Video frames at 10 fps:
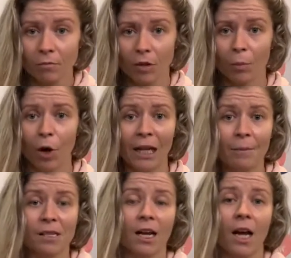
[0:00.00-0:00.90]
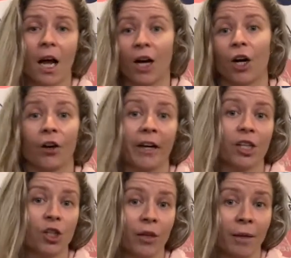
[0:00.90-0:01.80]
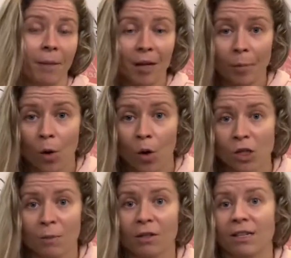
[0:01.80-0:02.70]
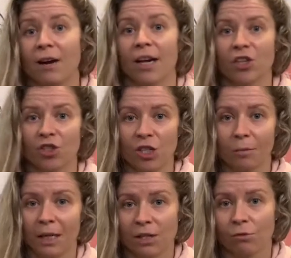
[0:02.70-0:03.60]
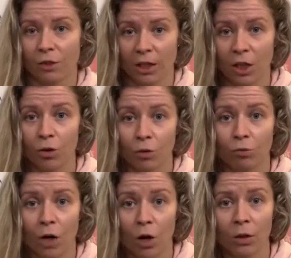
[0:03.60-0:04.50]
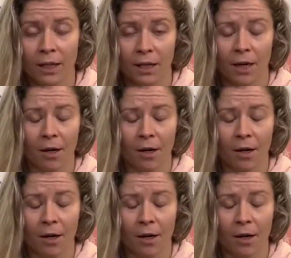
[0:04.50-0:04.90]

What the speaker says: prolapse occurring during menopause because our estrogen plays a really good role in